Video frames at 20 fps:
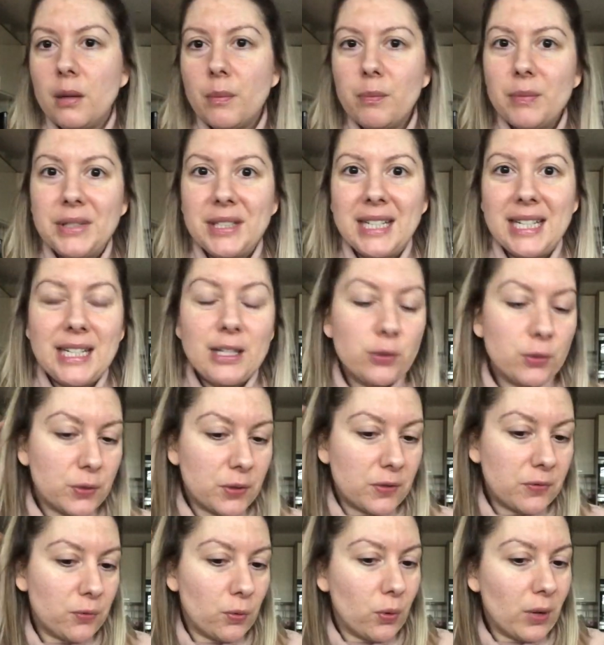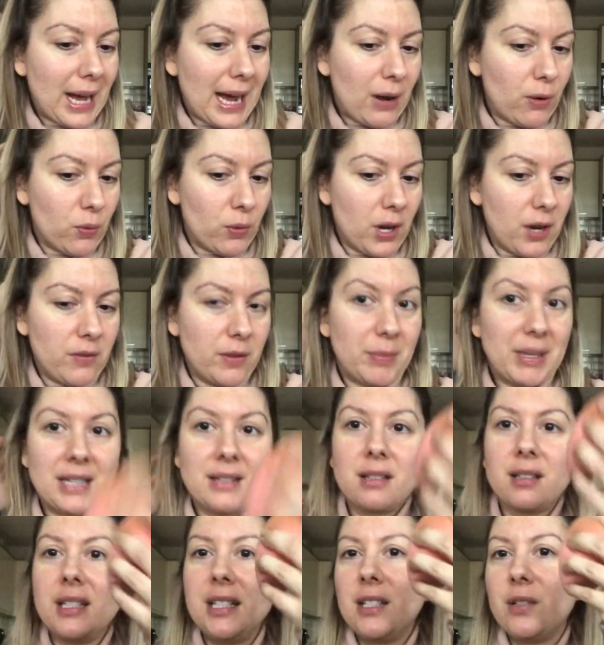needles fall out all over the place.
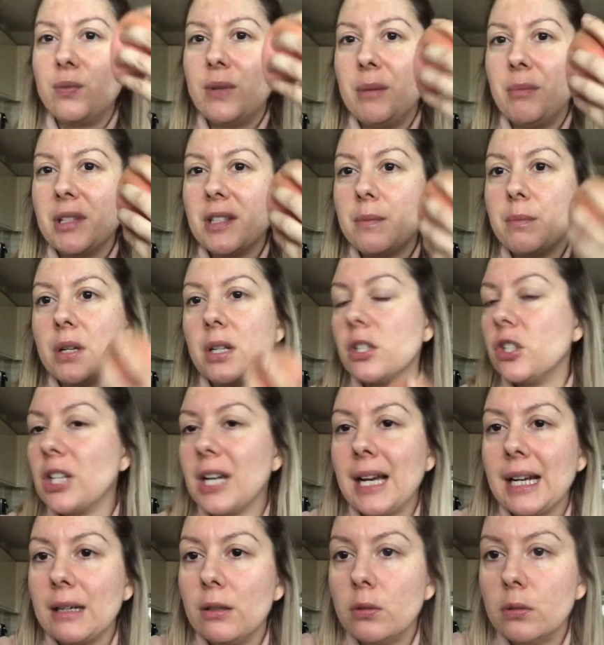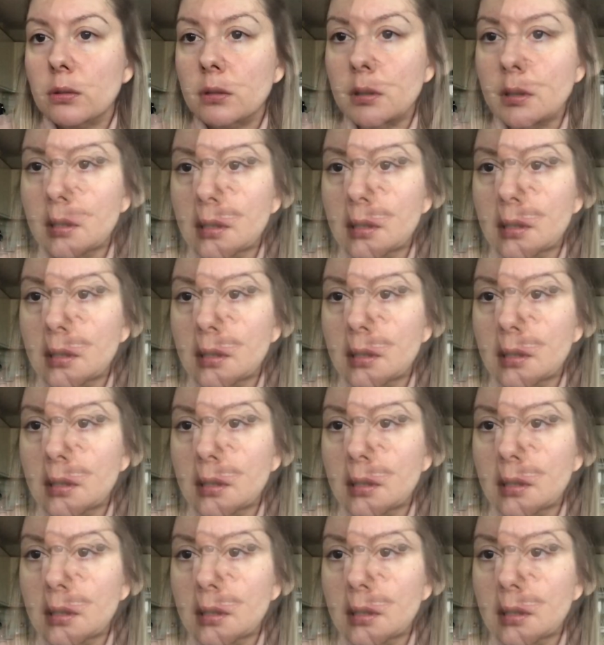I need to wet my sponge, hang on.